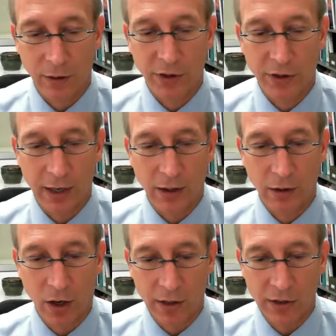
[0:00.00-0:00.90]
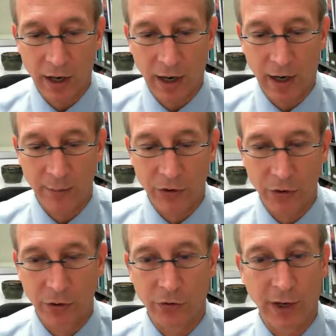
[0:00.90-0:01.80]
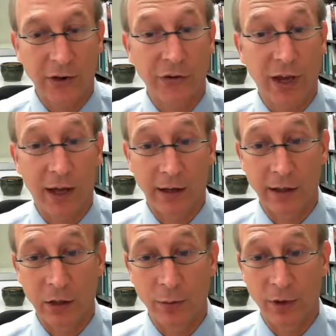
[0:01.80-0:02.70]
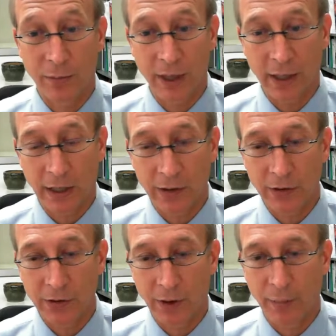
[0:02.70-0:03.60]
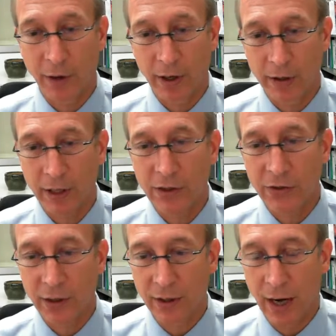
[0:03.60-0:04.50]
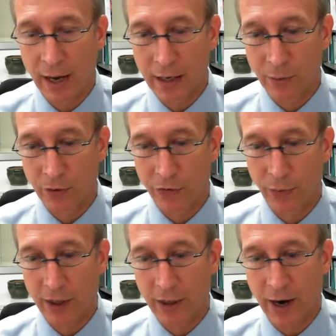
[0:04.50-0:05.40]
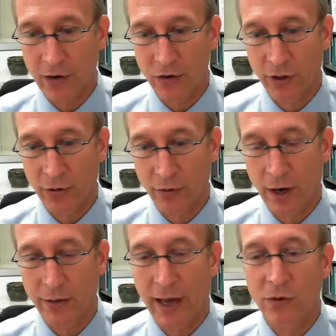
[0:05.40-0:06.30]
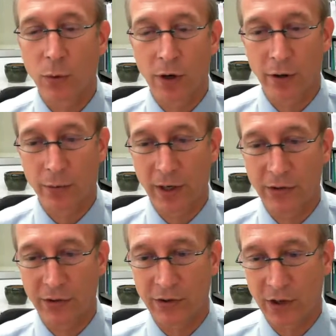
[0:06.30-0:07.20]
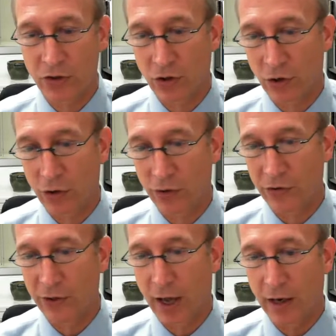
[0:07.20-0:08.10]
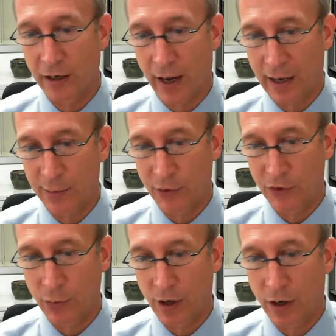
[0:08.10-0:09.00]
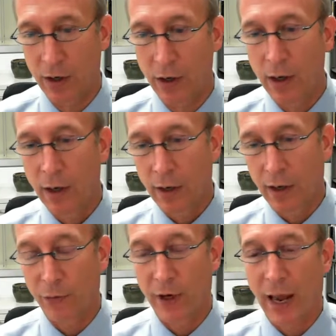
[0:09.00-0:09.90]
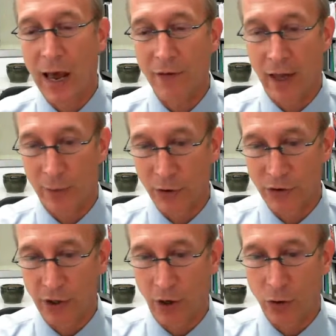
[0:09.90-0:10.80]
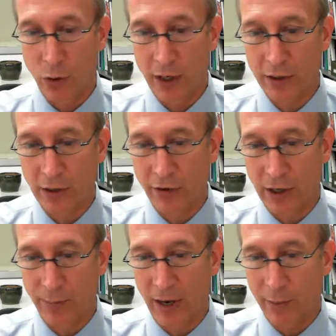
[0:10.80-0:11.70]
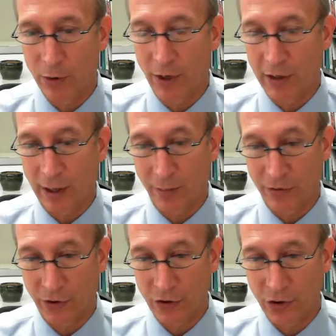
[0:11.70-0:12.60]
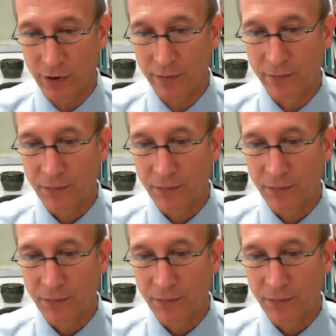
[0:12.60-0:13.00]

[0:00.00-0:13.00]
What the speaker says: would take a long time to address that in human beings, but at least in animals we can actually direct. That's one of the reasons I showed the slide in animals, where if we have animals that are going to develop amyloid deposition,